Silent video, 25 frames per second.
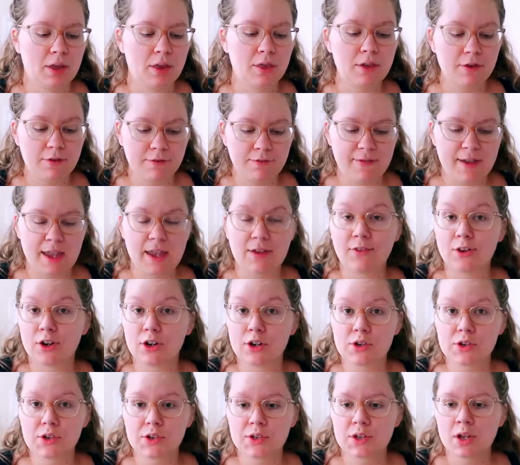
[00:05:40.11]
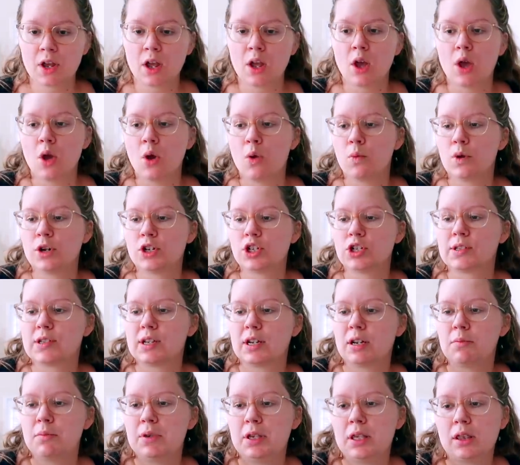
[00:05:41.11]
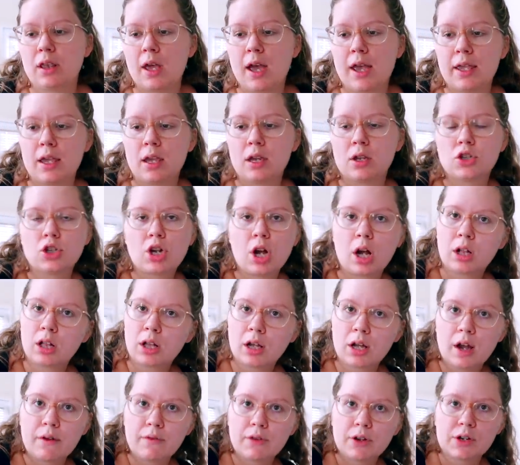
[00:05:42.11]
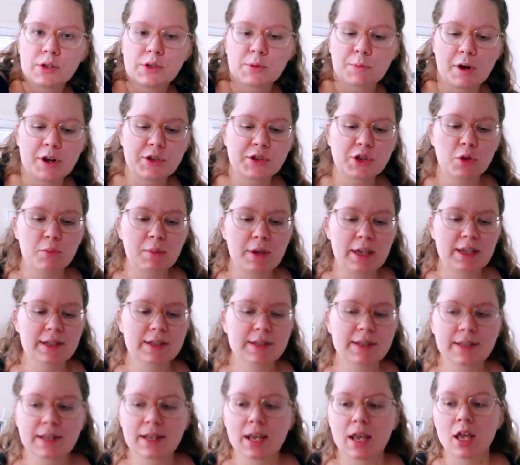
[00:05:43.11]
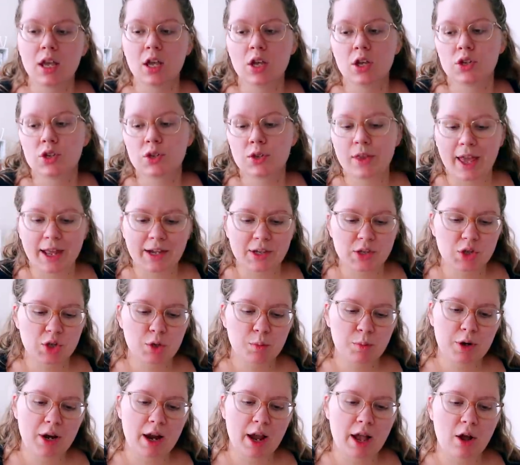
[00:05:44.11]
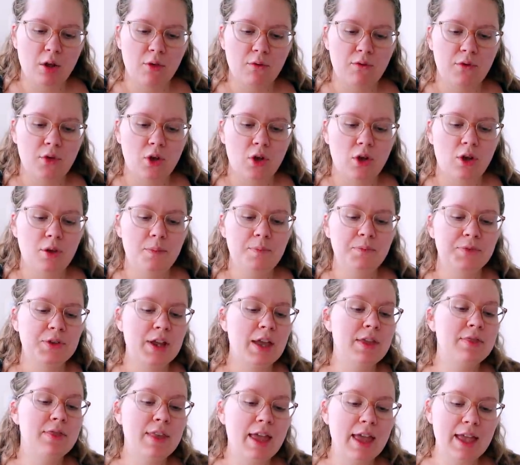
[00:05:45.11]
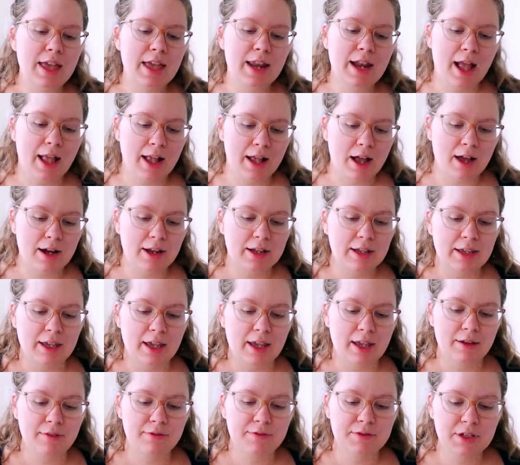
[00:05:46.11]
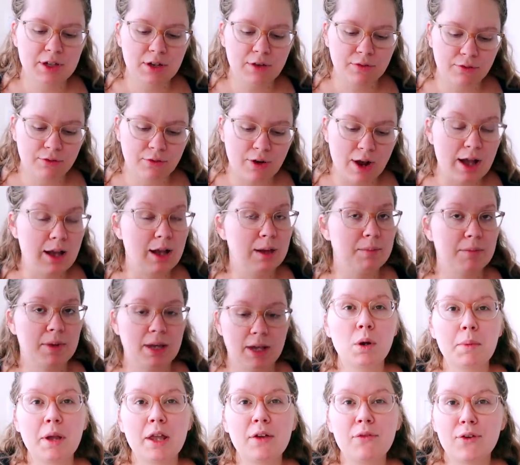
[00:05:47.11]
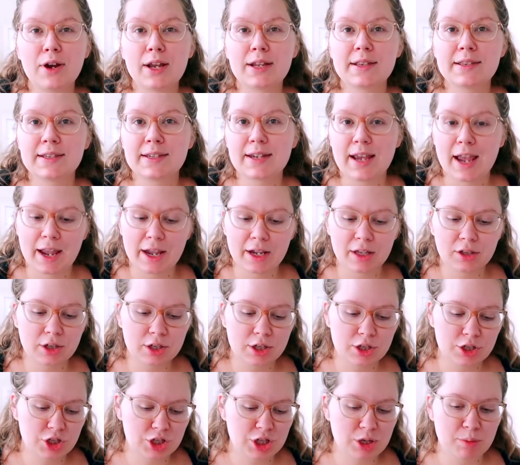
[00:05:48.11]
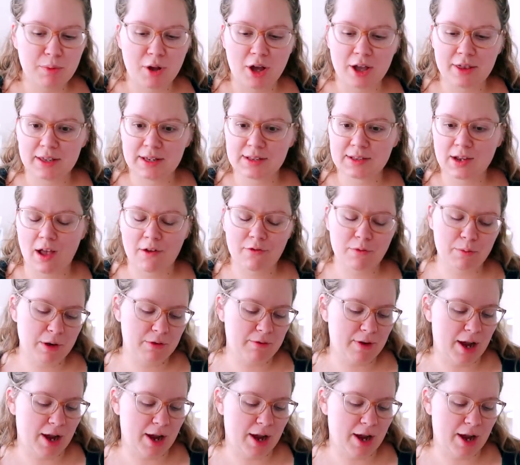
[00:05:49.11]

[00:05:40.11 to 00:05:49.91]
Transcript: the favors which is gonna be like chocolate covered espresso beans. So that's super helpful. And then I got a gift from one of my friends, Taylor. She bought these off my